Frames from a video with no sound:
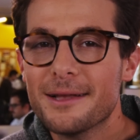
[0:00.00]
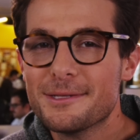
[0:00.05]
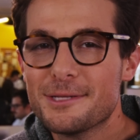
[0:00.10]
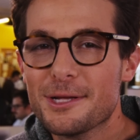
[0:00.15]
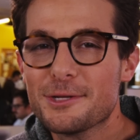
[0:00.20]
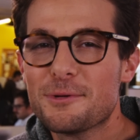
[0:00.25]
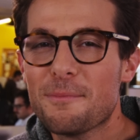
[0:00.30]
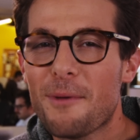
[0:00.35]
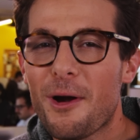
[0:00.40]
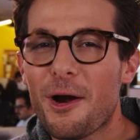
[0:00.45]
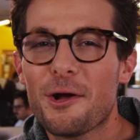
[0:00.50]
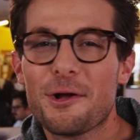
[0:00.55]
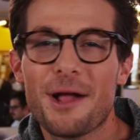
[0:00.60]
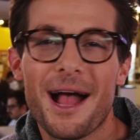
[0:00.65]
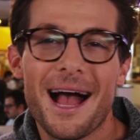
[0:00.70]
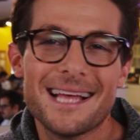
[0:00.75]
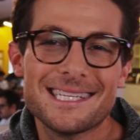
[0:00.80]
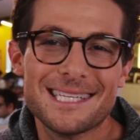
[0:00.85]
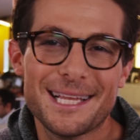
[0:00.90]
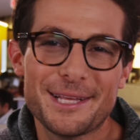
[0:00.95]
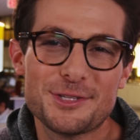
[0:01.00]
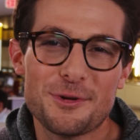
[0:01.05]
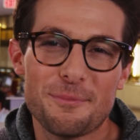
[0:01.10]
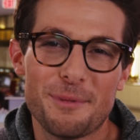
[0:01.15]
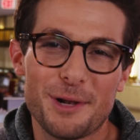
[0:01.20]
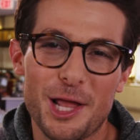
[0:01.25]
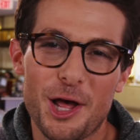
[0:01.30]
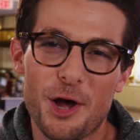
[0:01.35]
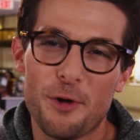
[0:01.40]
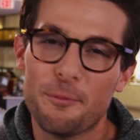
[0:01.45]
Until tomorrow, guys, links are
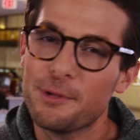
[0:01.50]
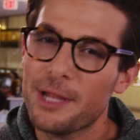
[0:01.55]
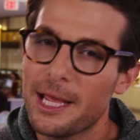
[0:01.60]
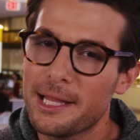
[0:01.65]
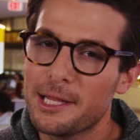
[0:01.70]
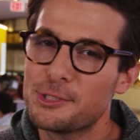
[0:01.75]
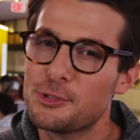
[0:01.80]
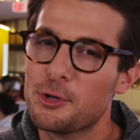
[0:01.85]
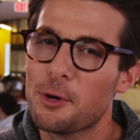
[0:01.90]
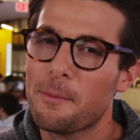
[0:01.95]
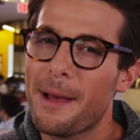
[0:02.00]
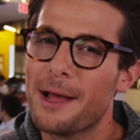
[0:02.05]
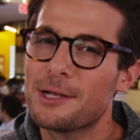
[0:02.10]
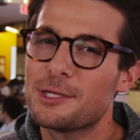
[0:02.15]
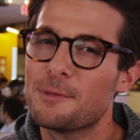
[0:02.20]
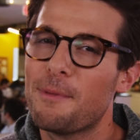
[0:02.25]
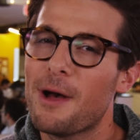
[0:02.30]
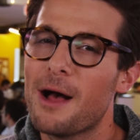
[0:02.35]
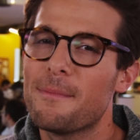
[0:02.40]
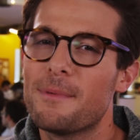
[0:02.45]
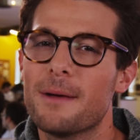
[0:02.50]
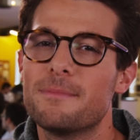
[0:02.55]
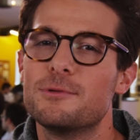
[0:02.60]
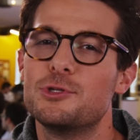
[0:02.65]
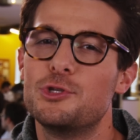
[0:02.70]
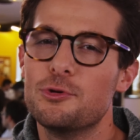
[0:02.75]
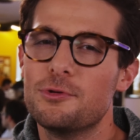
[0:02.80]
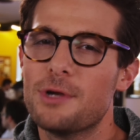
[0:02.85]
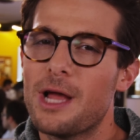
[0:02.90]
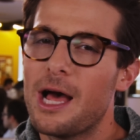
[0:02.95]
below. Playlists are about to pop
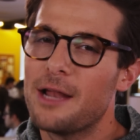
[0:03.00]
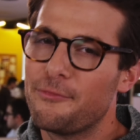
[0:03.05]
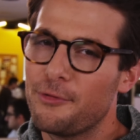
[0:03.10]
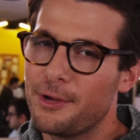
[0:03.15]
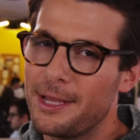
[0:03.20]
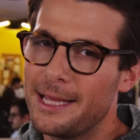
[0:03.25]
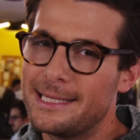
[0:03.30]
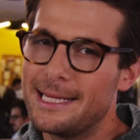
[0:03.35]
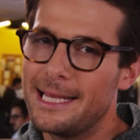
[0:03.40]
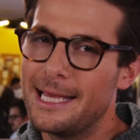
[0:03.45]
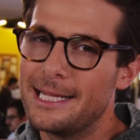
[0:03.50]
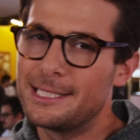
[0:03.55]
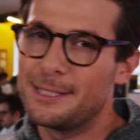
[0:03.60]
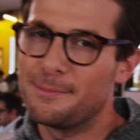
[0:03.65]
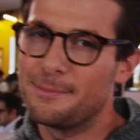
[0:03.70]
up. Do not forget to hit